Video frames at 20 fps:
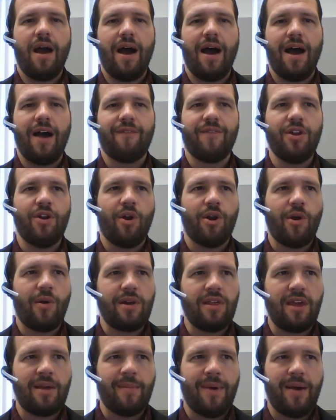If you don't know
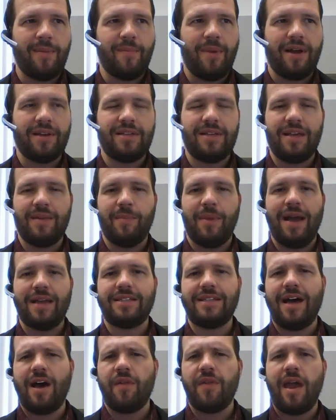anything about
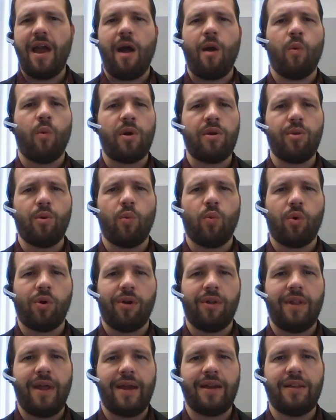Mitel, they are one of the
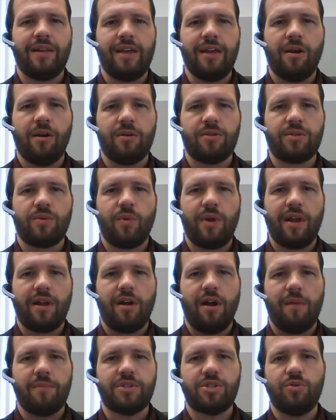worldwide leaders when it
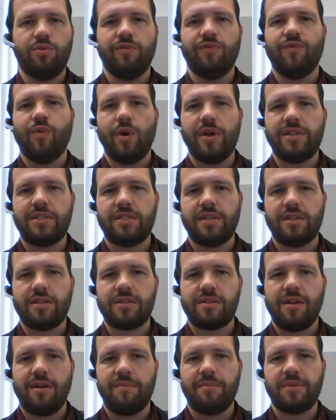comes to voice
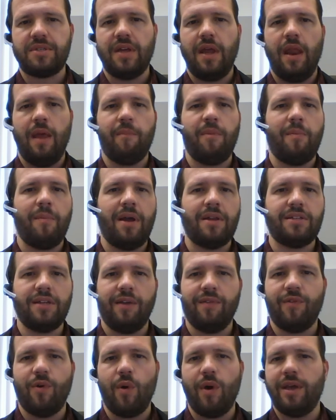systems and
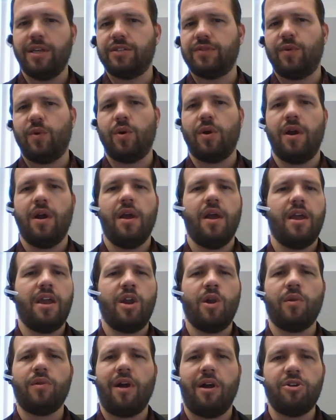implementing voice for
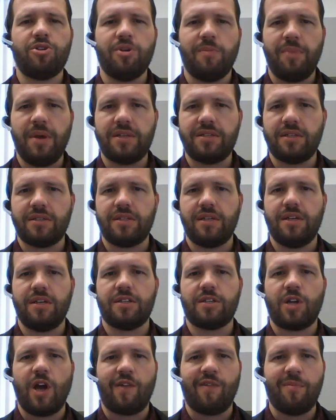larger businesses,
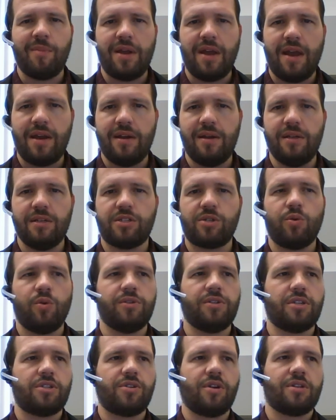government entities, school
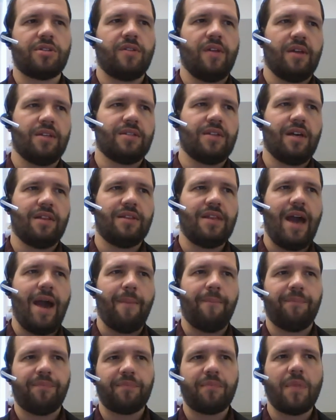districts, things like that.
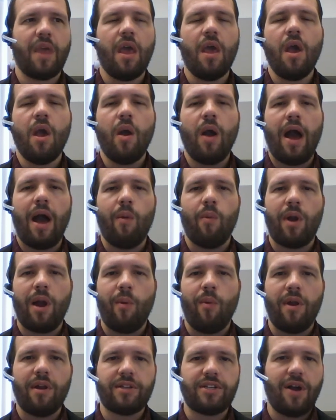What I
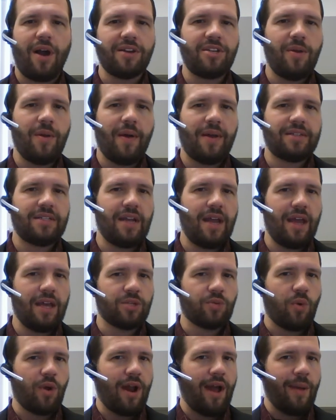want to talk to you about today
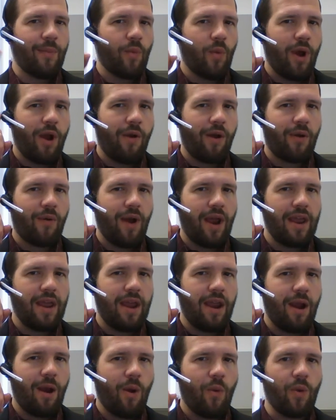is what I'm wearing right
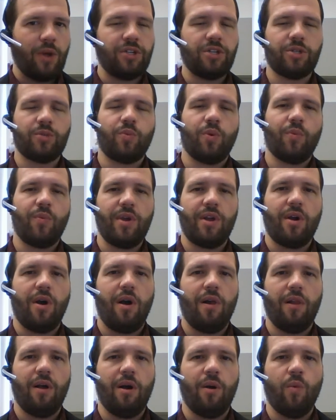here, which is what we
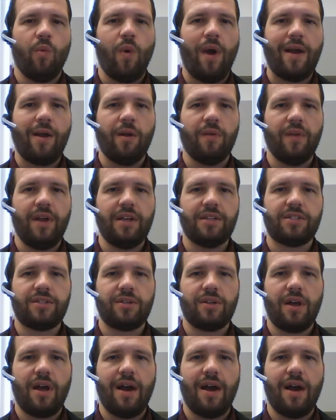call a wireless